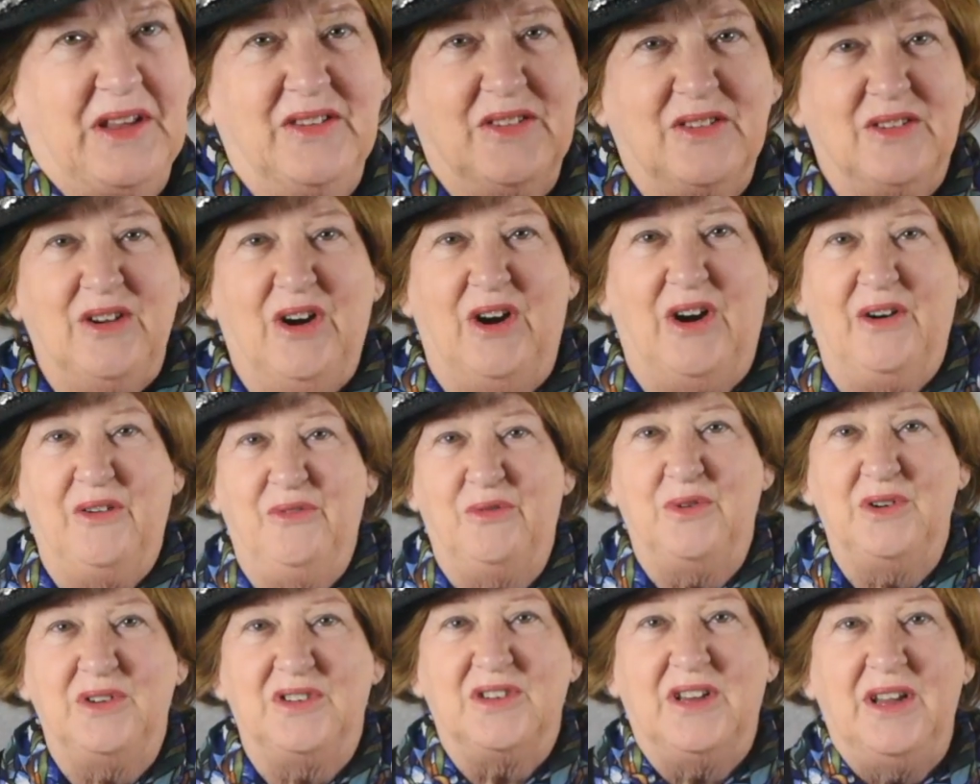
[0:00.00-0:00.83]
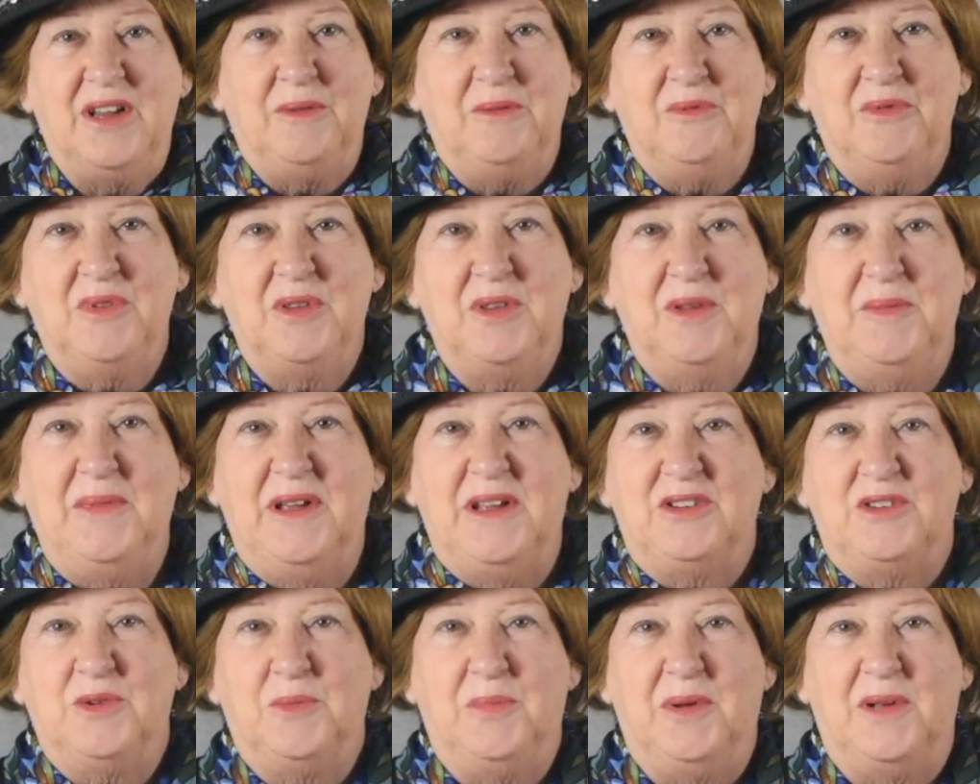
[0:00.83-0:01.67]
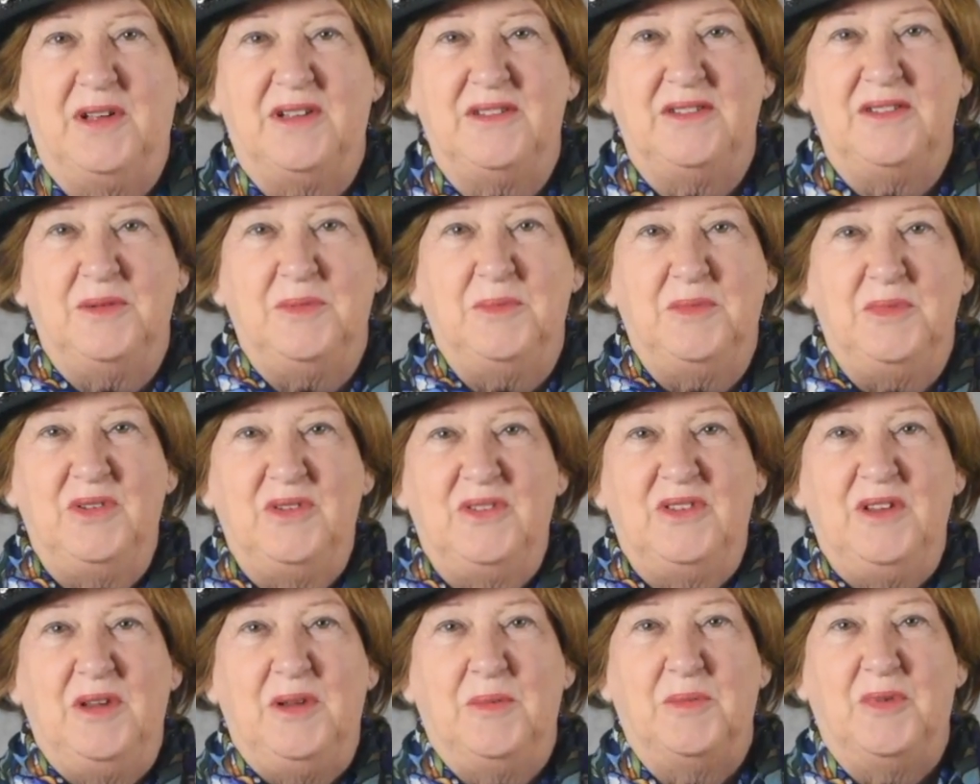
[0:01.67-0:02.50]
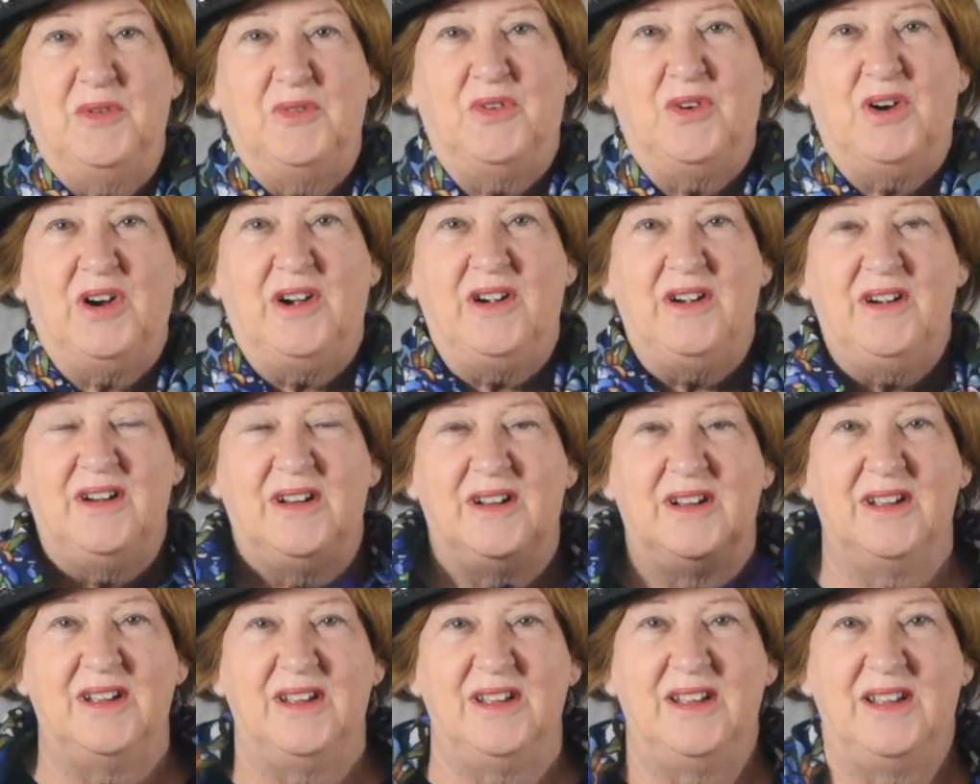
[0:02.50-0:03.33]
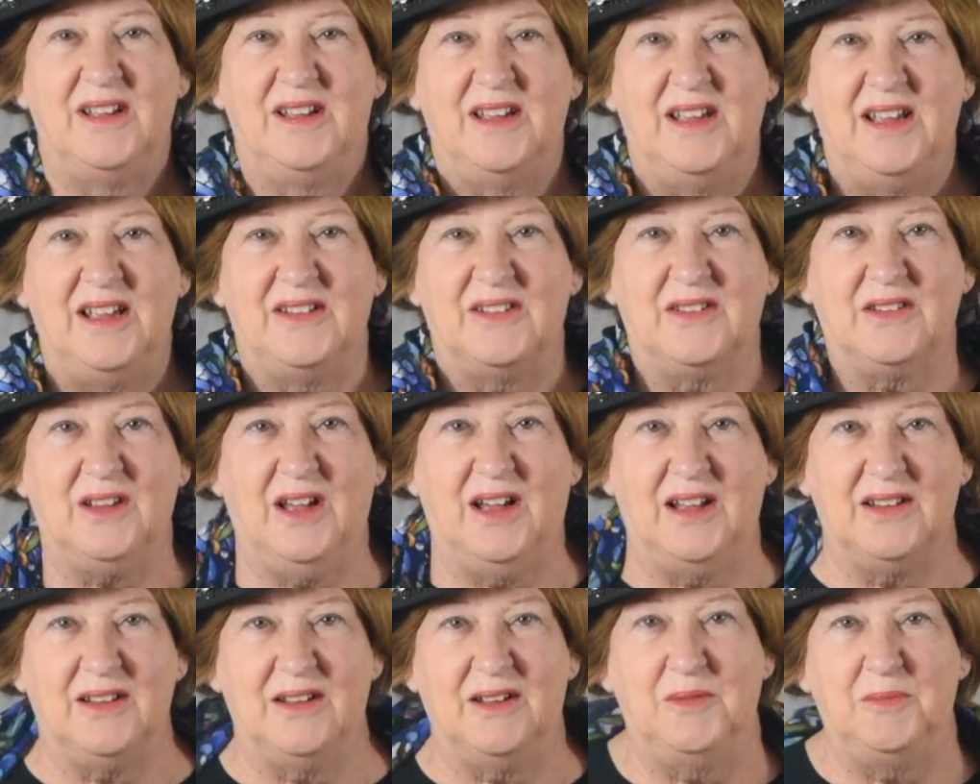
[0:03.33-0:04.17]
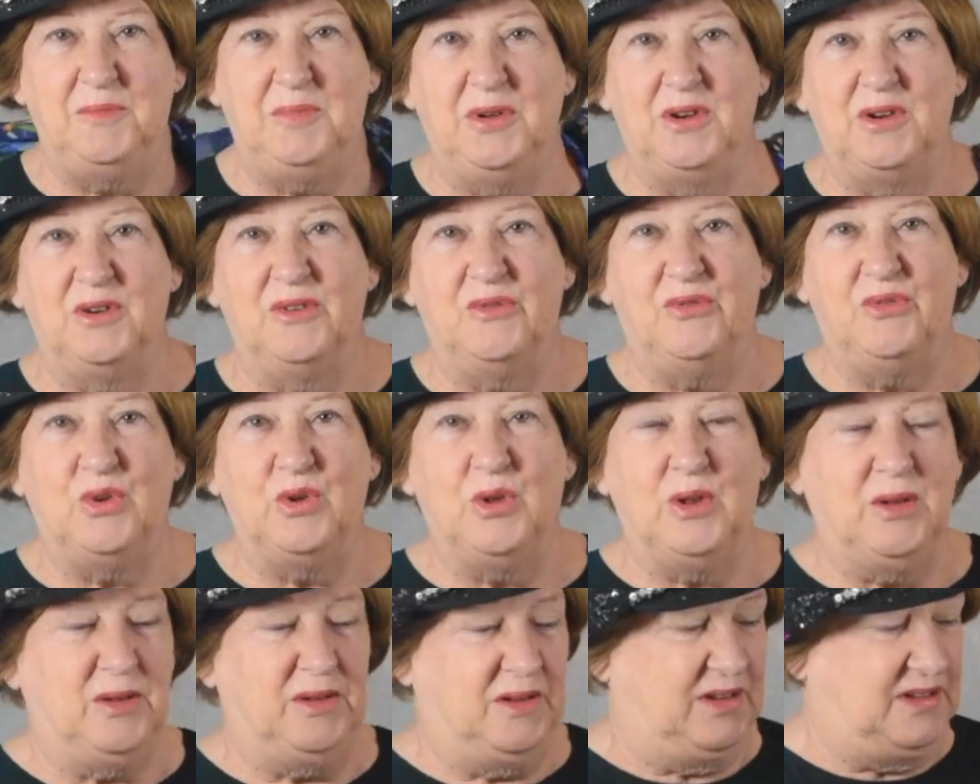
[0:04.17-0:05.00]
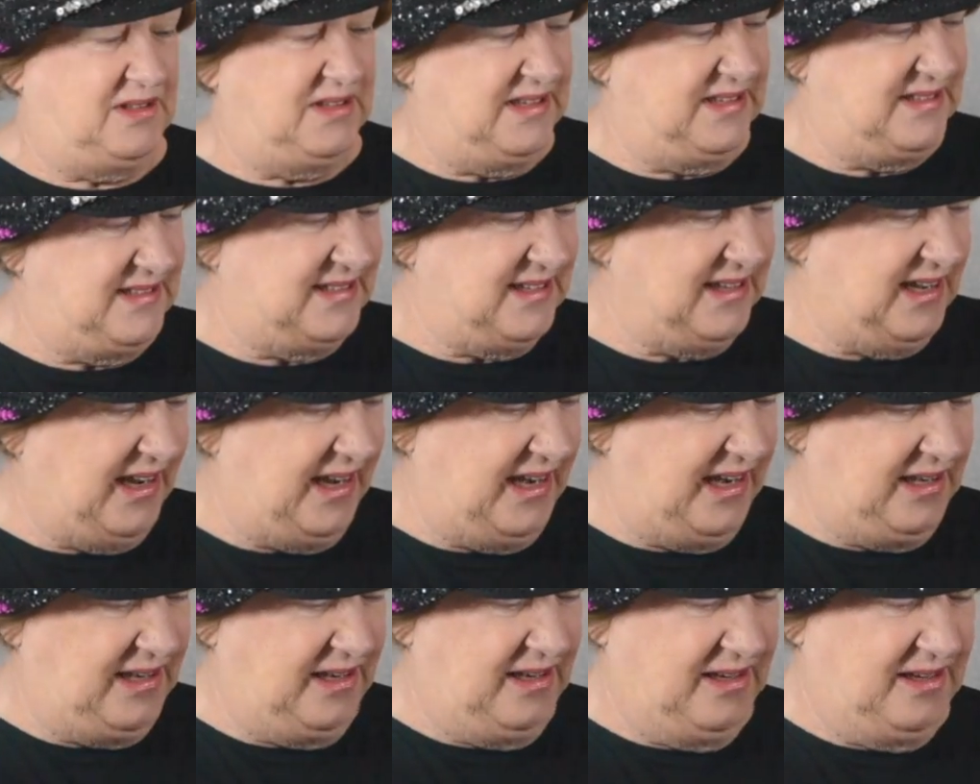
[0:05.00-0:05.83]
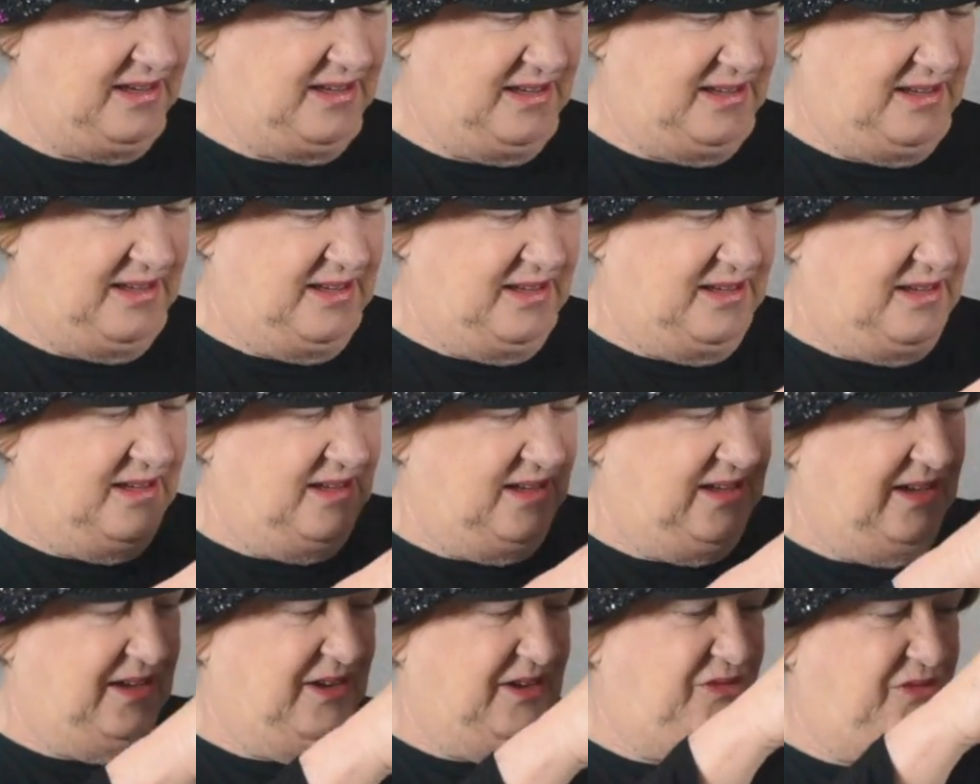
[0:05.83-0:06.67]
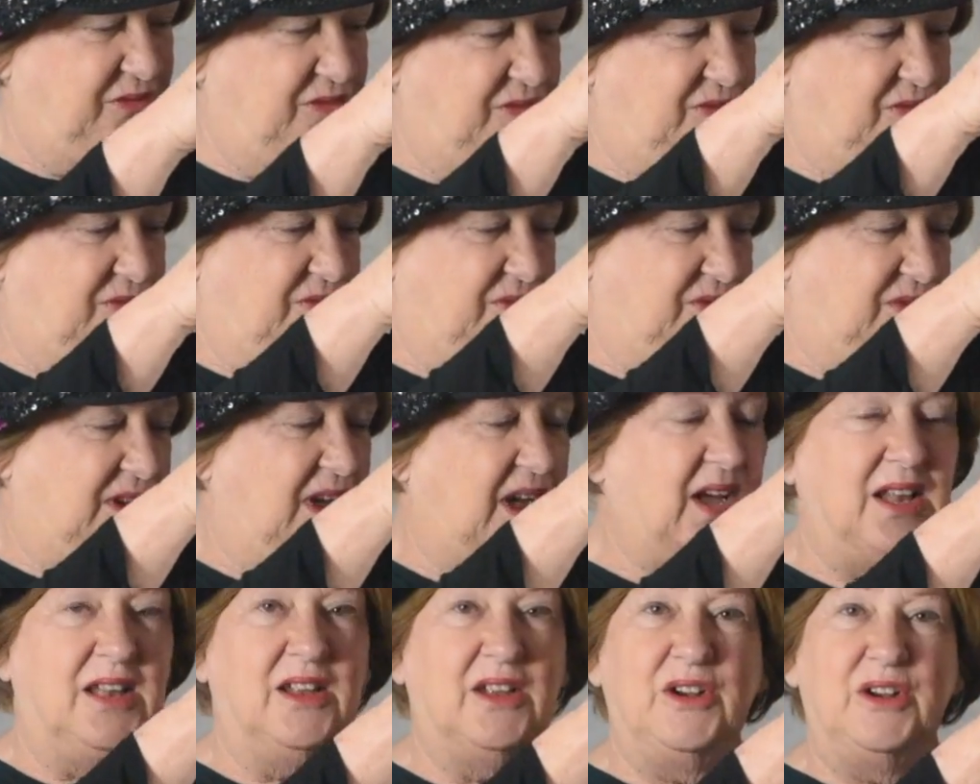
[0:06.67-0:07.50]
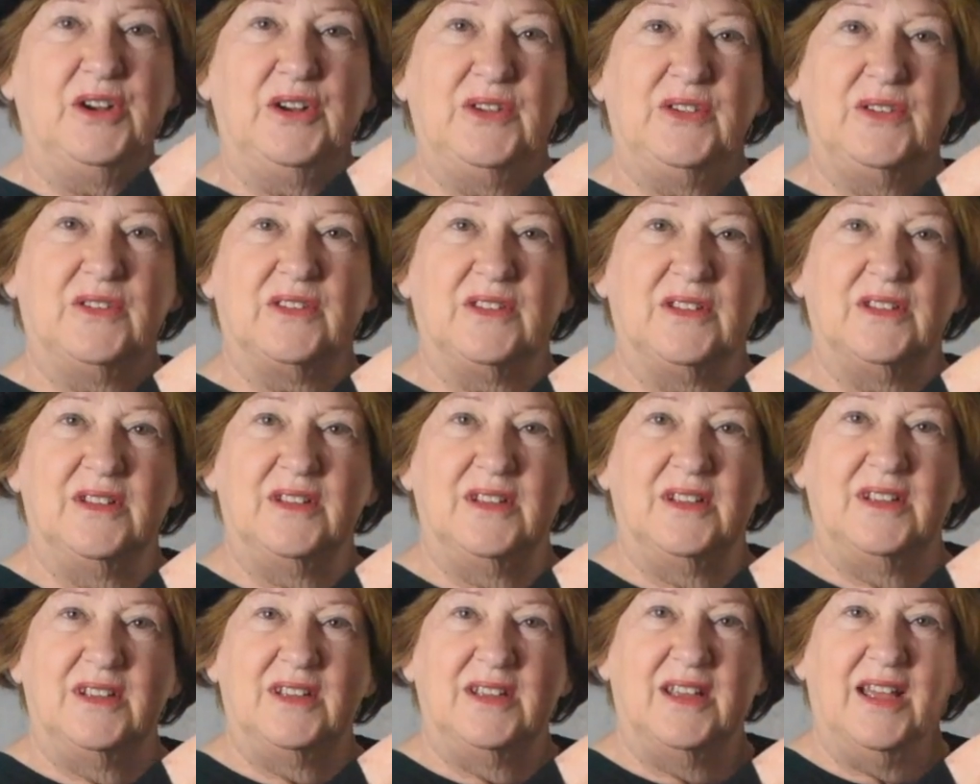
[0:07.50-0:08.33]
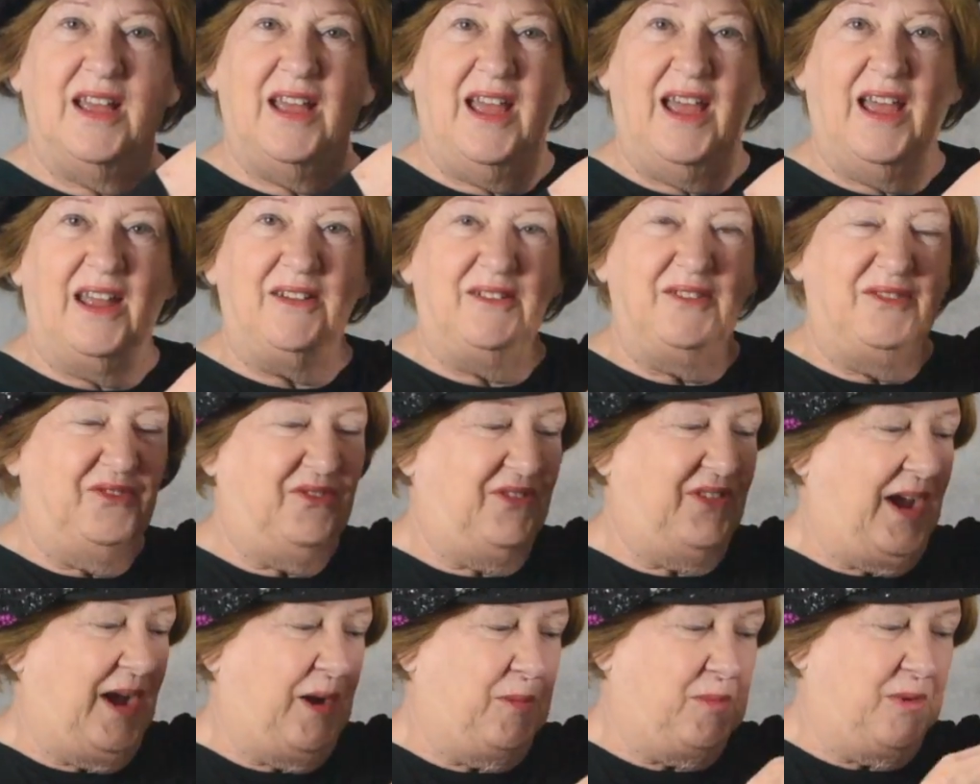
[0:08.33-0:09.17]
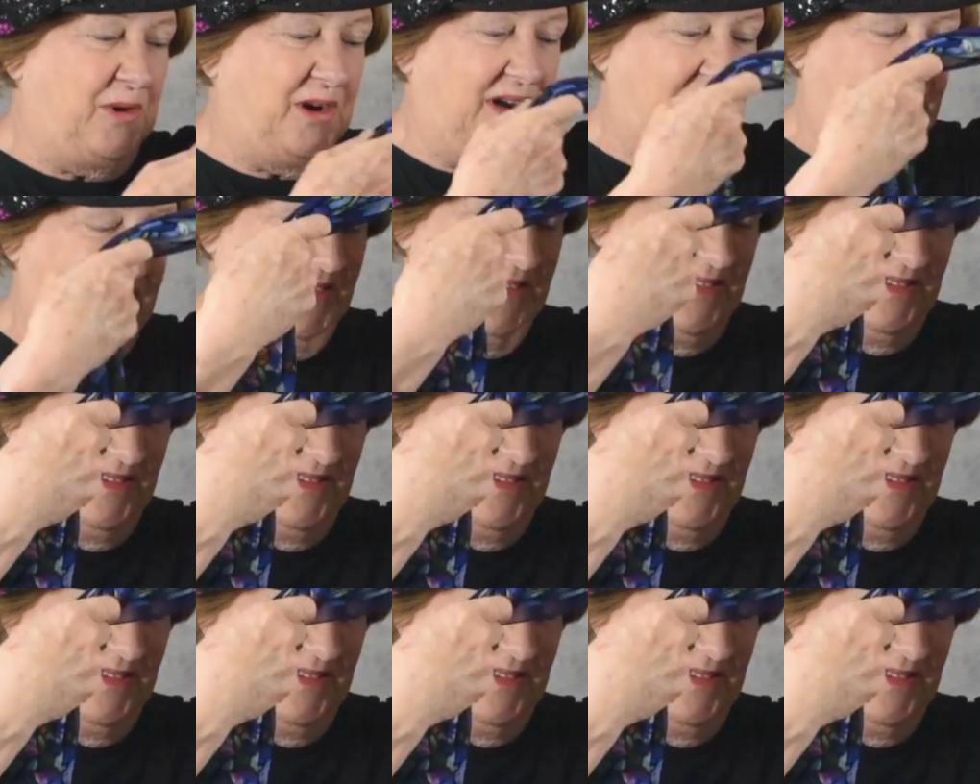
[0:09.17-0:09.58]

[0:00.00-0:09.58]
scarf, which came from the Metropolitan Museum of Art. It's got a beautiful design of colors and fabric